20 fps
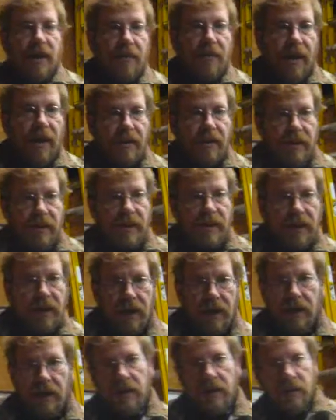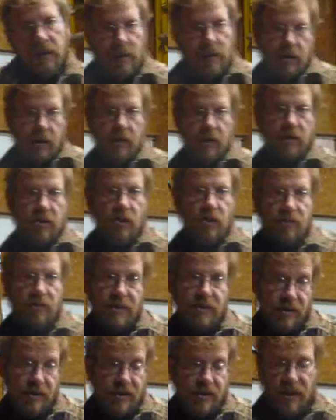about the soap
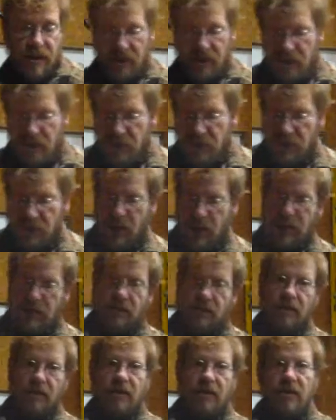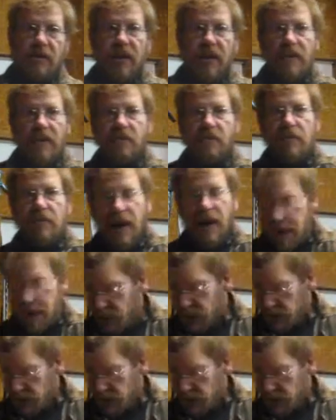is that it neutralizes the natural body